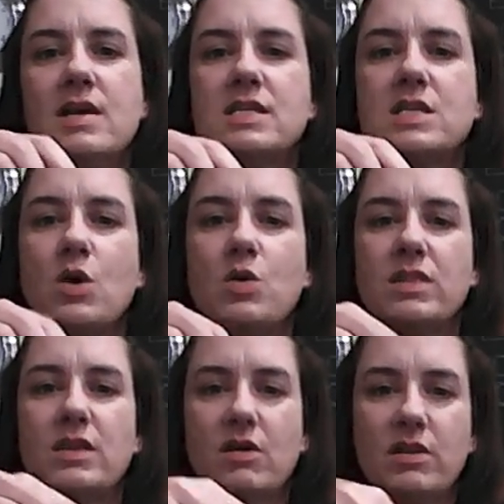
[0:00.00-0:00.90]
So
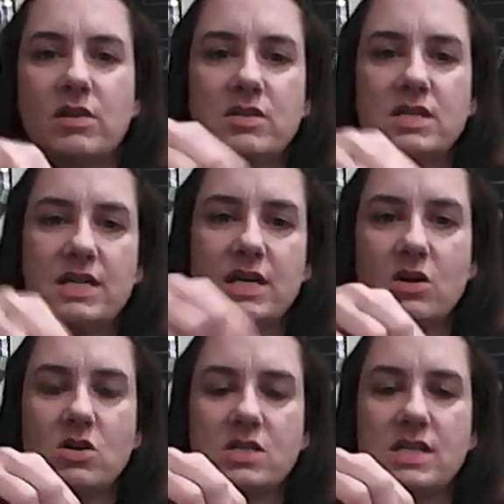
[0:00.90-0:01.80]
they're little
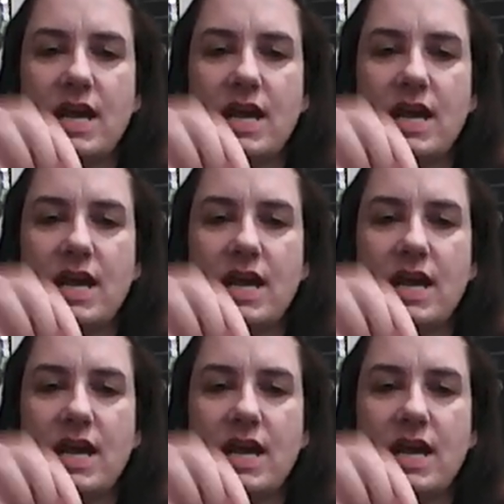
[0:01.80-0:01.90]
stickers,